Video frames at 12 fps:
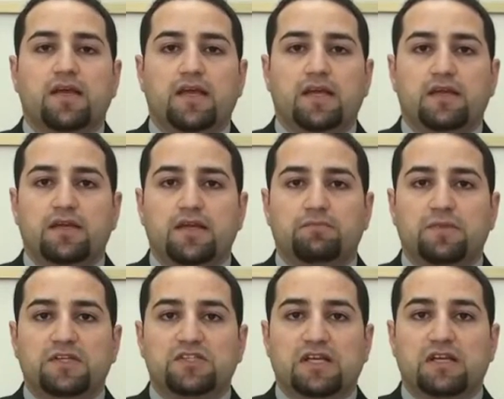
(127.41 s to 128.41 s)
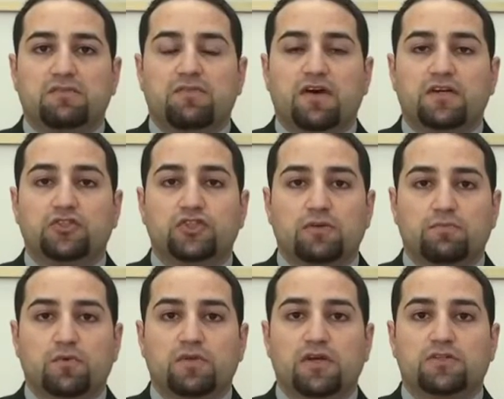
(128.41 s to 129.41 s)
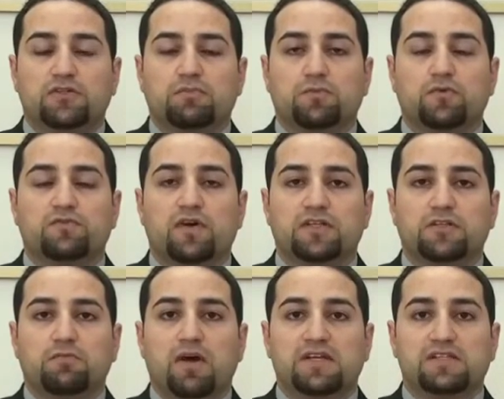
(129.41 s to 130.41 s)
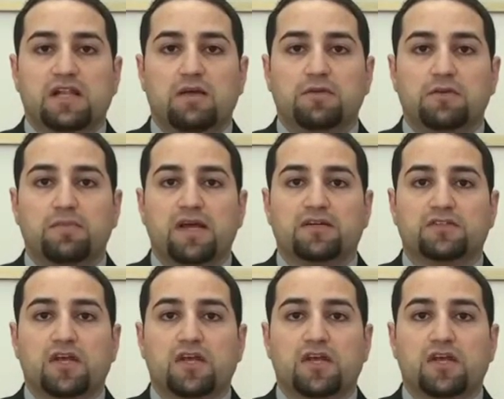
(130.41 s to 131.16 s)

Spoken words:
in basically financial products provided by Islamic banks.